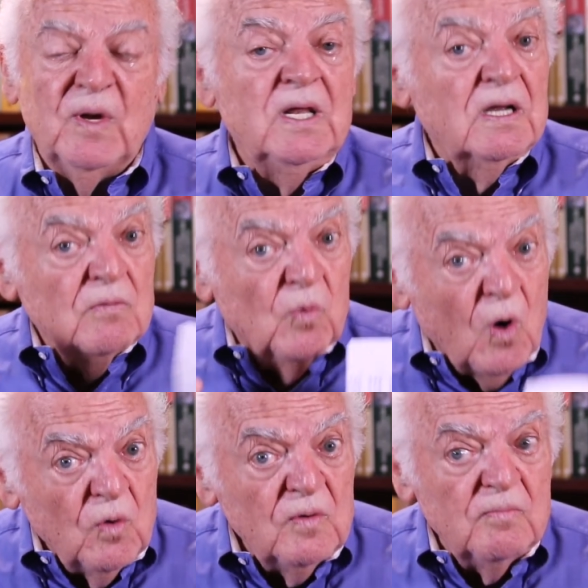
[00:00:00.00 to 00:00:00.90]
but it
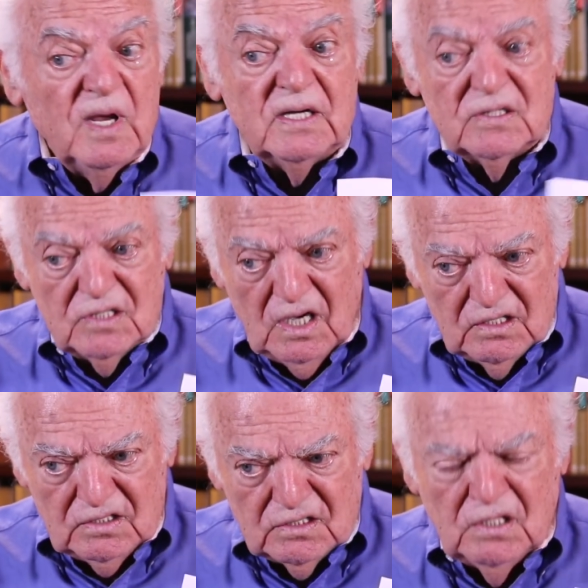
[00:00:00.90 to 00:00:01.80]
won't make
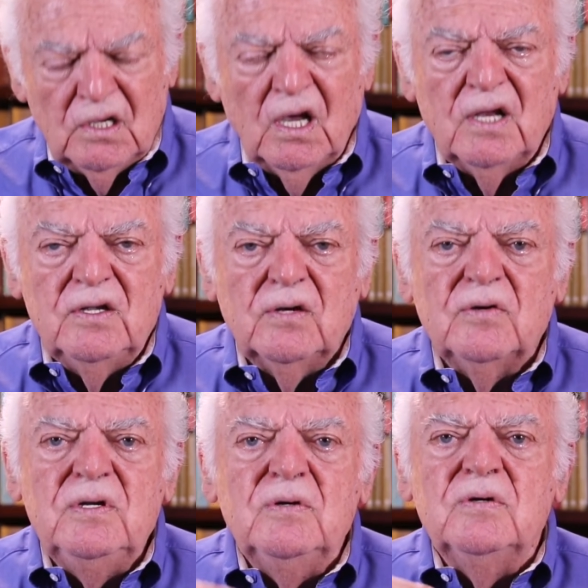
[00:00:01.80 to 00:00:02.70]
sense
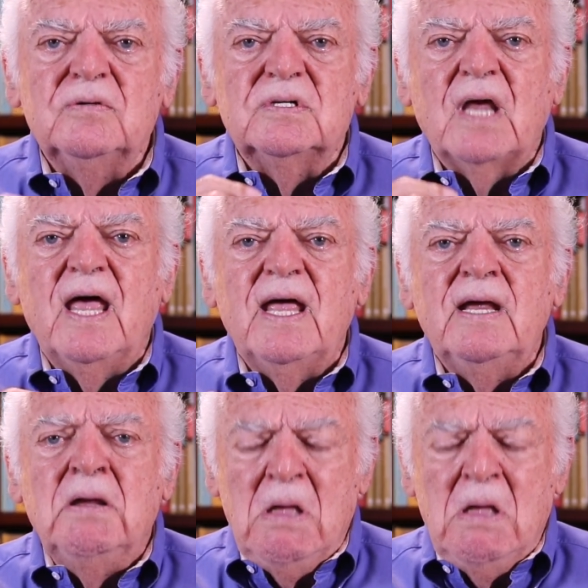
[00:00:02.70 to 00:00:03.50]
until you say,